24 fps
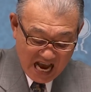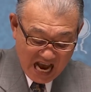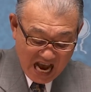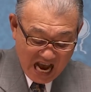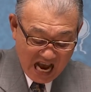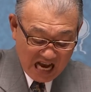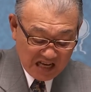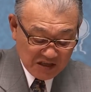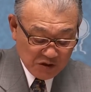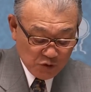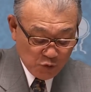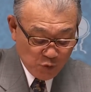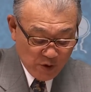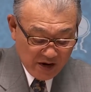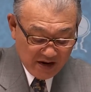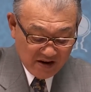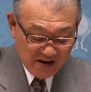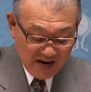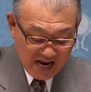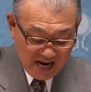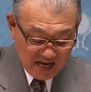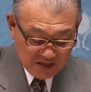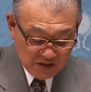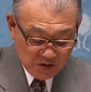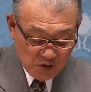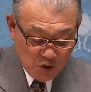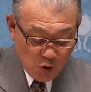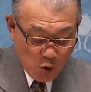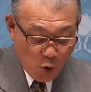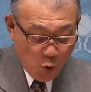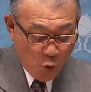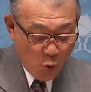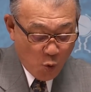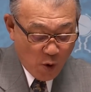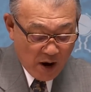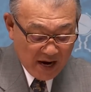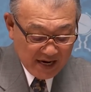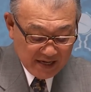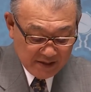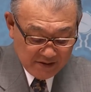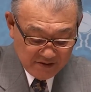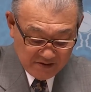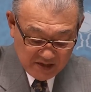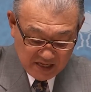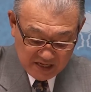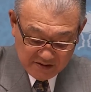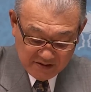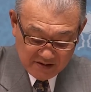as well as
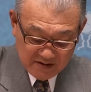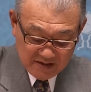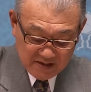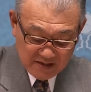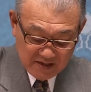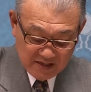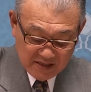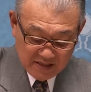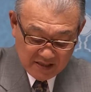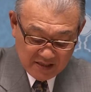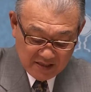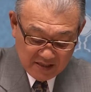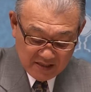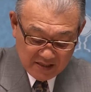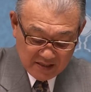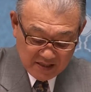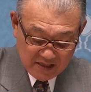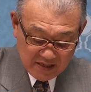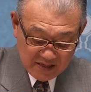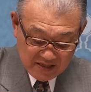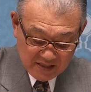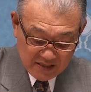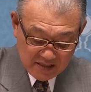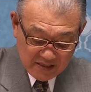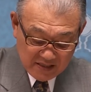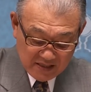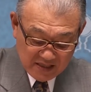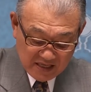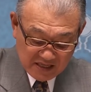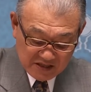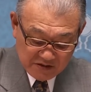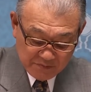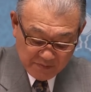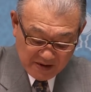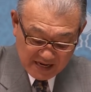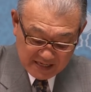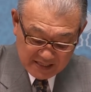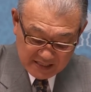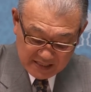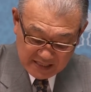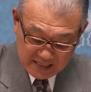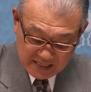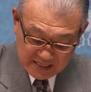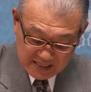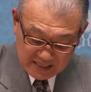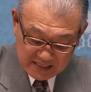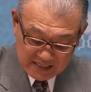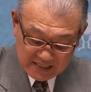widening
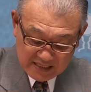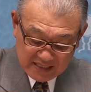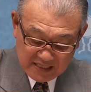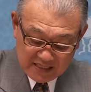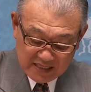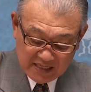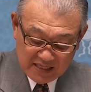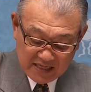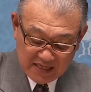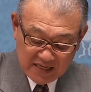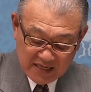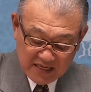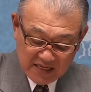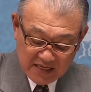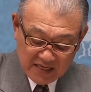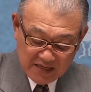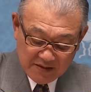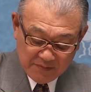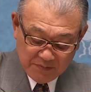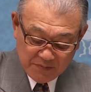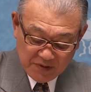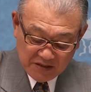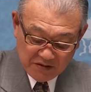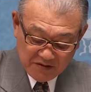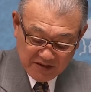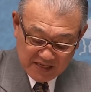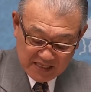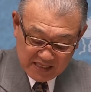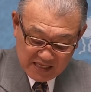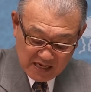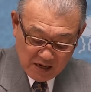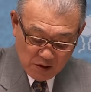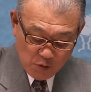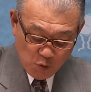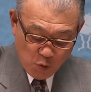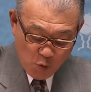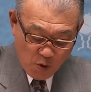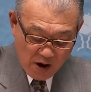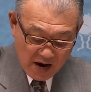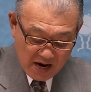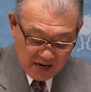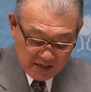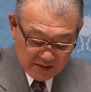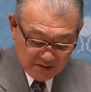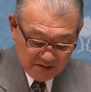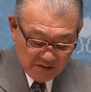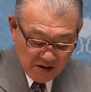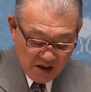disparities between the
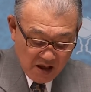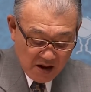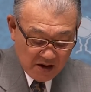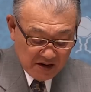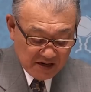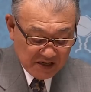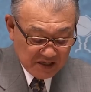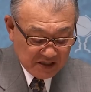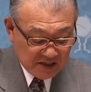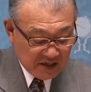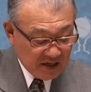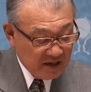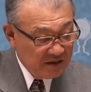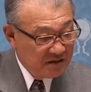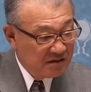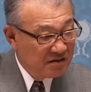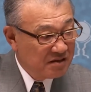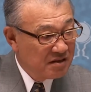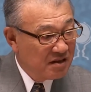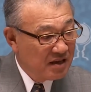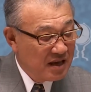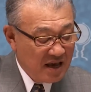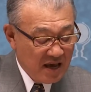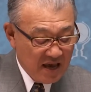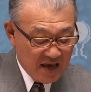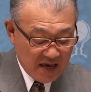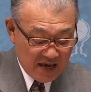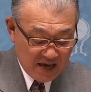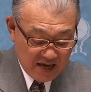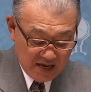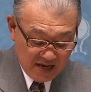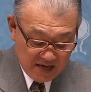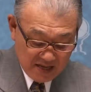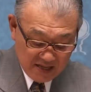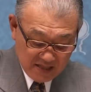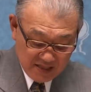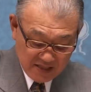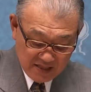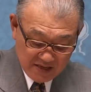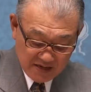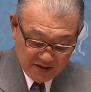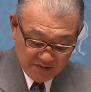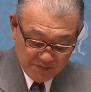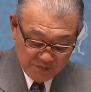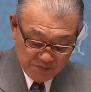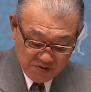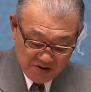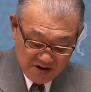world's richest and
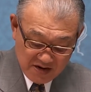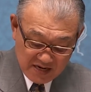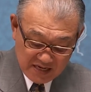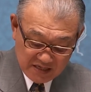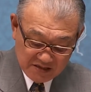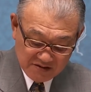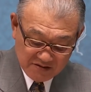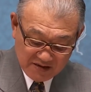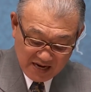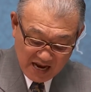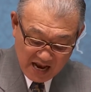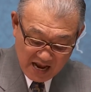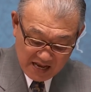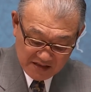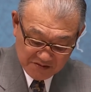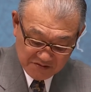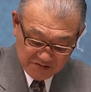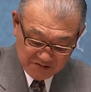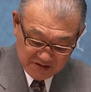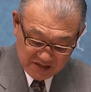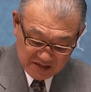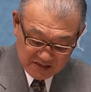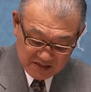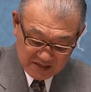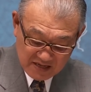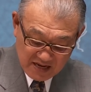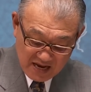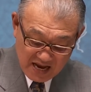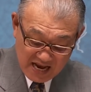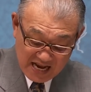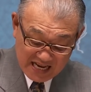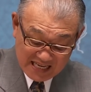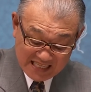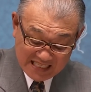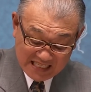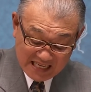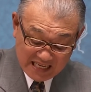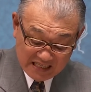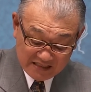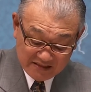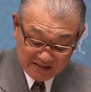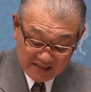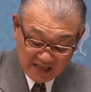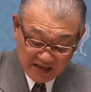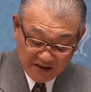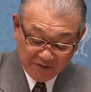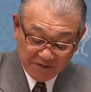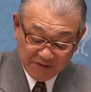poorest countries are just
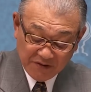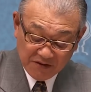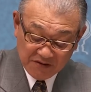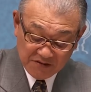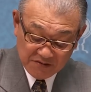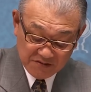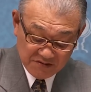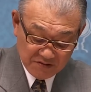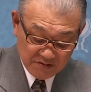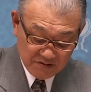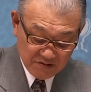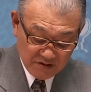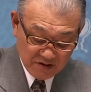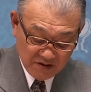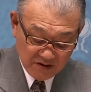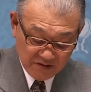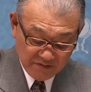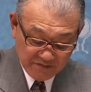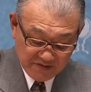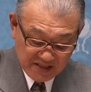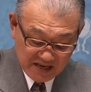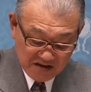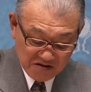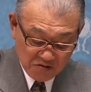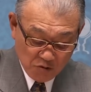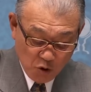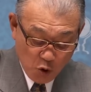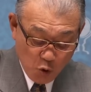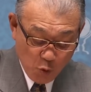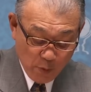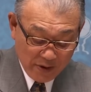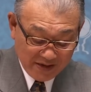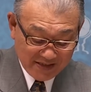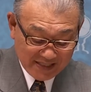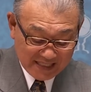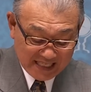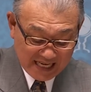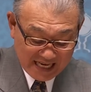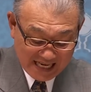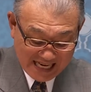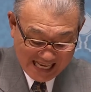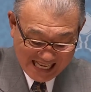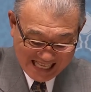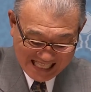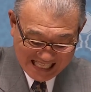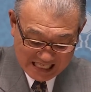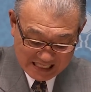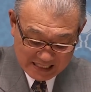a few of the global
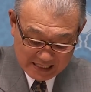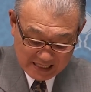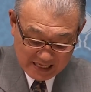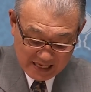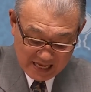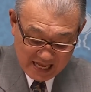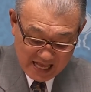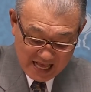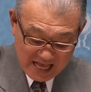challenges